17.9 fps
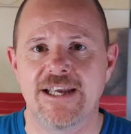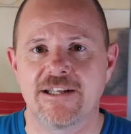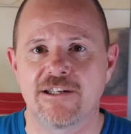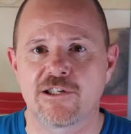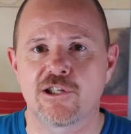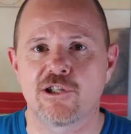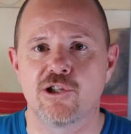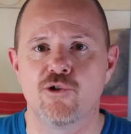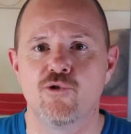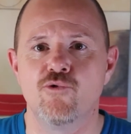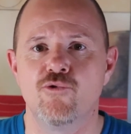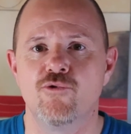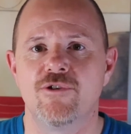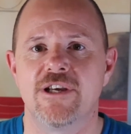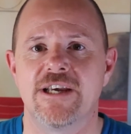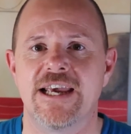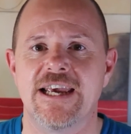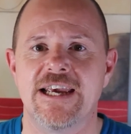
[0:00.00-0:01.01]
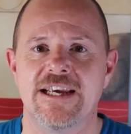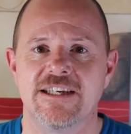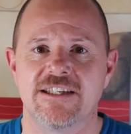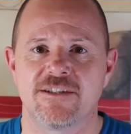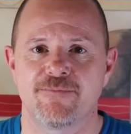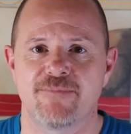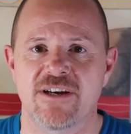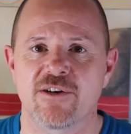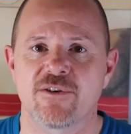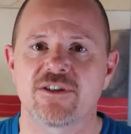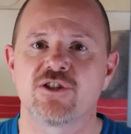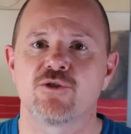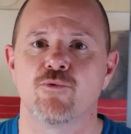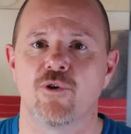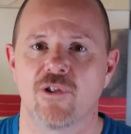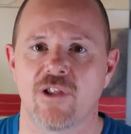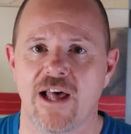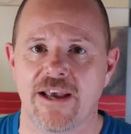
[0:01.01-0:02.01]
include a
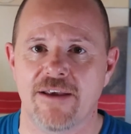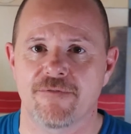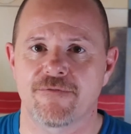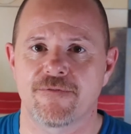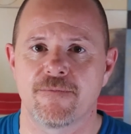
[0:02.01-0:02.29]
spiritual life.